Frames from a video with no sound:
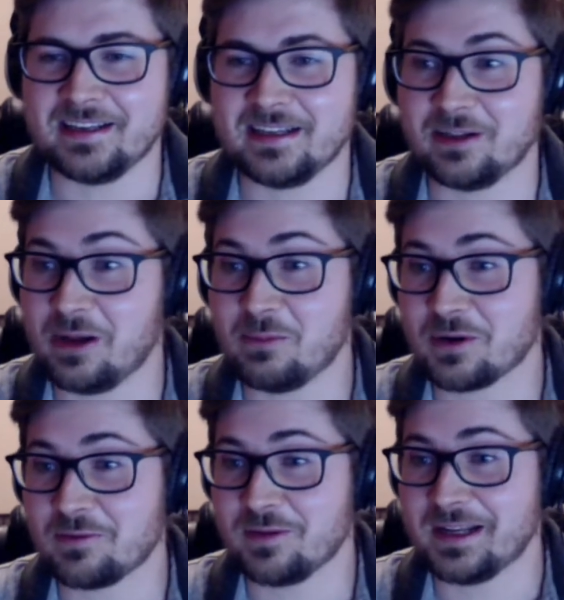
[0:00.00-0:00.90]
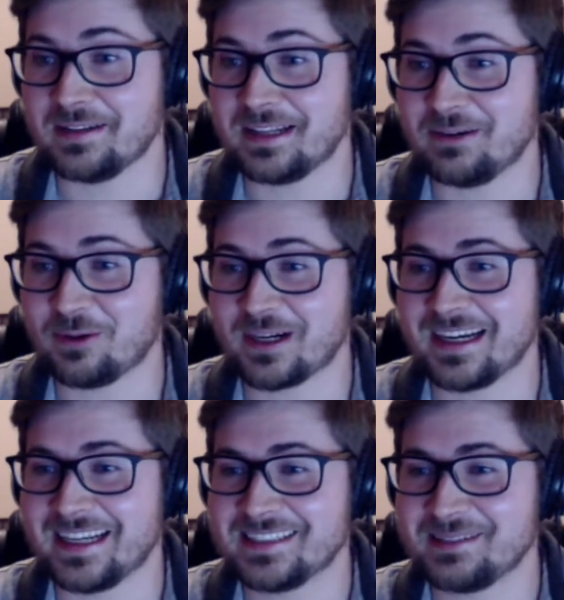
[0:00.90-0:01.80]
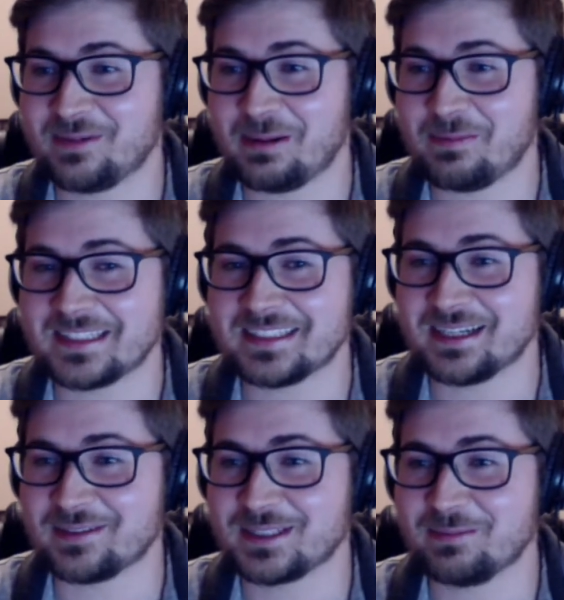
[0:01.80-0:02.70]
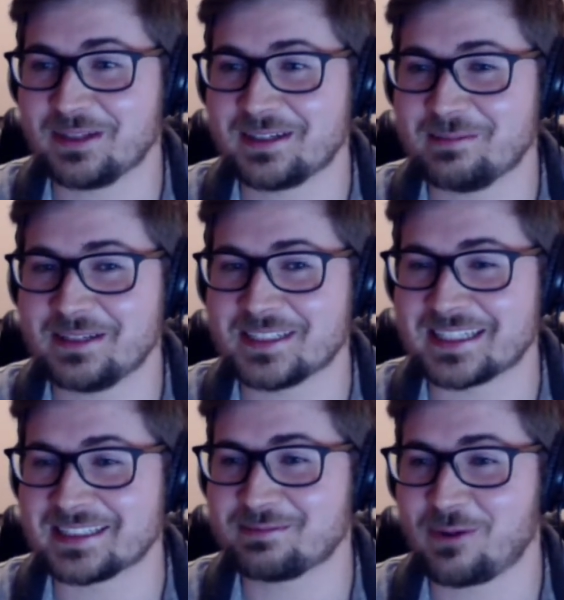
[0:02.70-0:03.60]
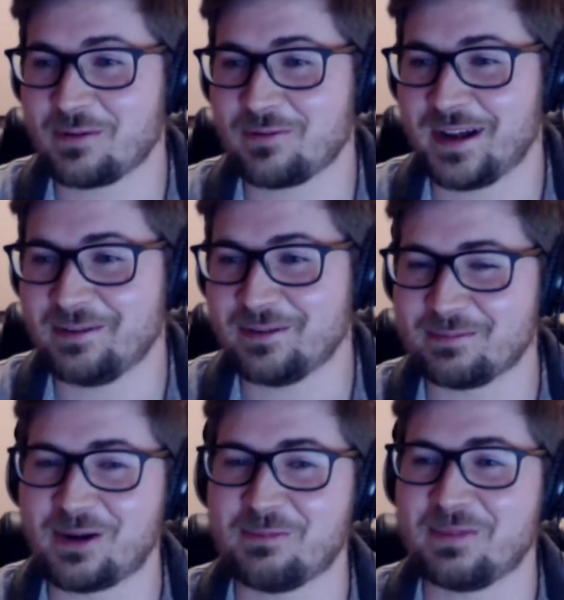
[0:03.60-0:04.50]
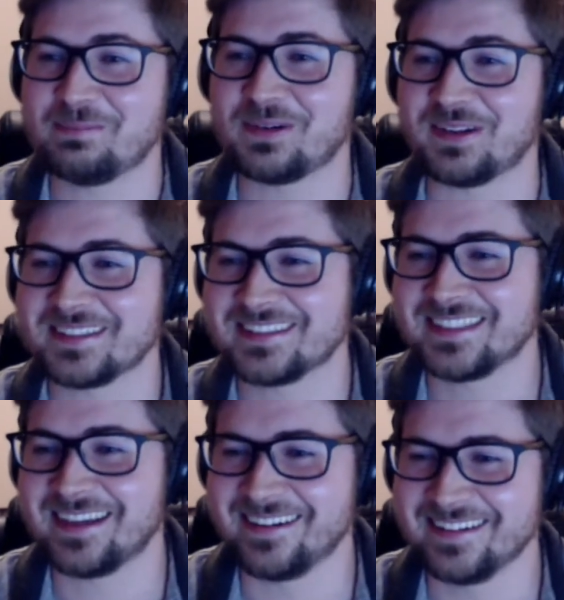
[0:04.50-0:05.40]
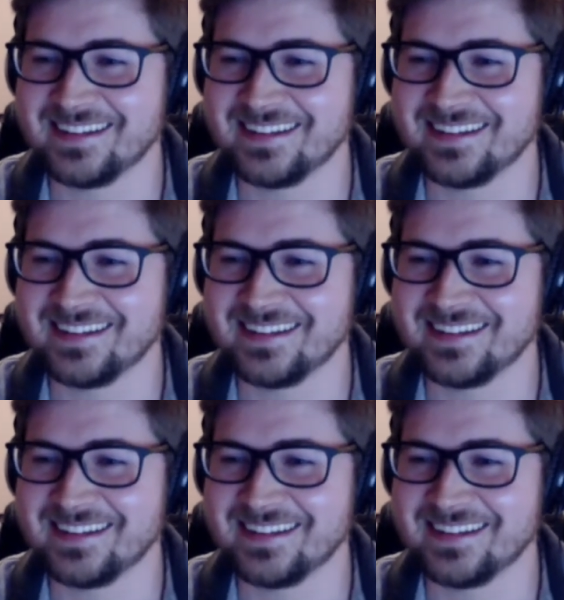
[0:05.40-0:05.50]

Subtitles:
a lot more fun than organizing by myself. Similar to music, it's more fun with more people. So